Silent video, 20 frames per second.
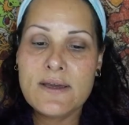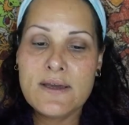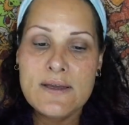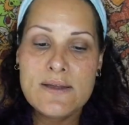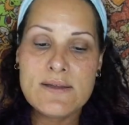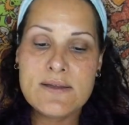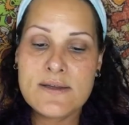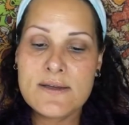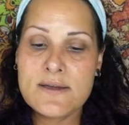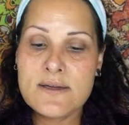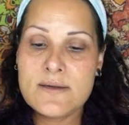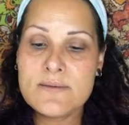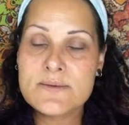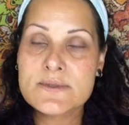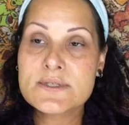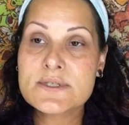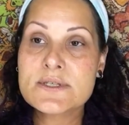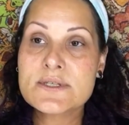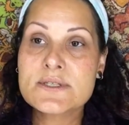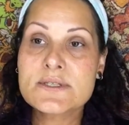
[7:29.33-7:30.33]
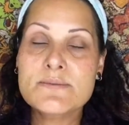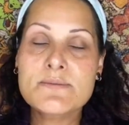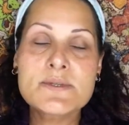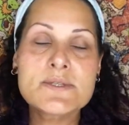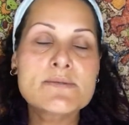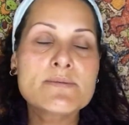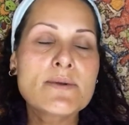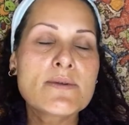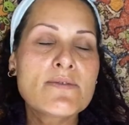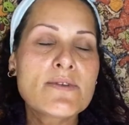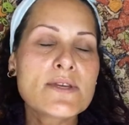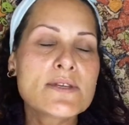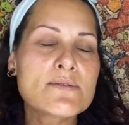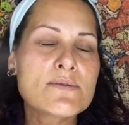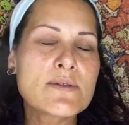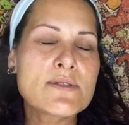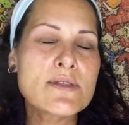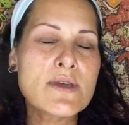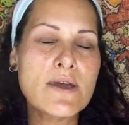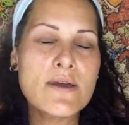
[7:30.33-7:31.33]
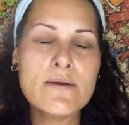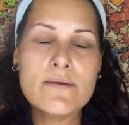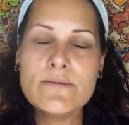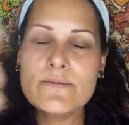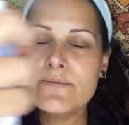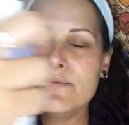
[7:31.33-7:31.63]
And then I'm just gonna spritz my face with that.